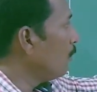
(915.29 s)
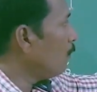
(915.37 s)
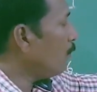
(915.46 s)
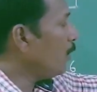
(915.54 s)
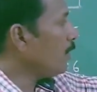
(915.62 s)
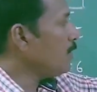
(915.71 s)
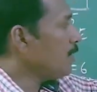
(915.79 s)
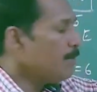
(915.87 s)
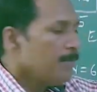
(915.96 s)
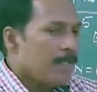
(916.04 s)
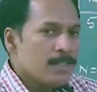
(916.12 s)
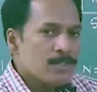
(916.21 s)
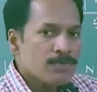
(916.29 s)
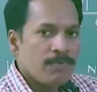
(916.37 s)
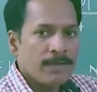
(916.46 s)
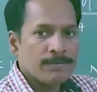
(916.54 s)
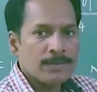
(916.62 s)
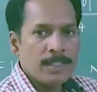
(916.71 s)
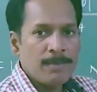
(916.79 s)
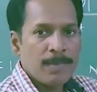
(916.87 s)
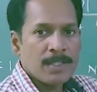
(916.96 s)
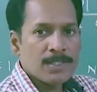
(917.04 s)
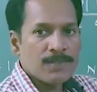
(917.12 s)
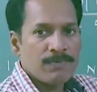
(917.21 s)
what does E means? 5. 3
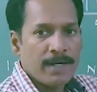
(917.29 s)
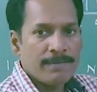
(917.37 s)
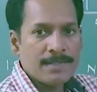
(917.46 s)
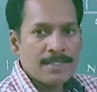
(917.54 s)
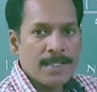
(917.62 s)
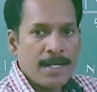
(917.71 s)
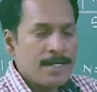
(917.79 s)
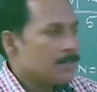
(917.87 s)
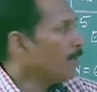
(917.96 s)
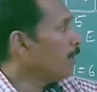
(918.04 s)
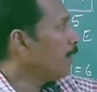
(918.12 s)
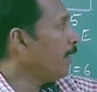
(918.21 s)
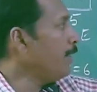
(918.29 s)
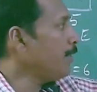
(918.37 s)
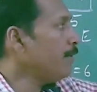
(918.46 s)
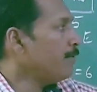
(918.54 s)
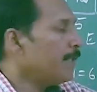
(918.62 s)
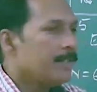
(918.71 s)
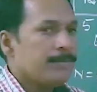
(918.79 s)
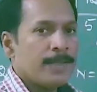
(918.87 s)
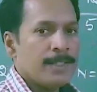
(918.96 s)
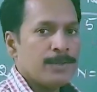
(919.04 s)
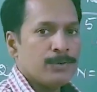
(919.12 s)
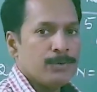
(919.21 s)
plus 5 is 8. 8 divided
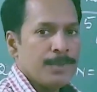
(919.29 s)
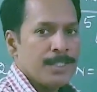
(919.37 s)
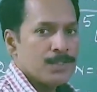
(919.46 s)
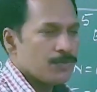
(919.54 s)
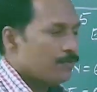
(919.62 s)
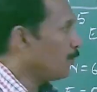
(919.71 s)
by 2 means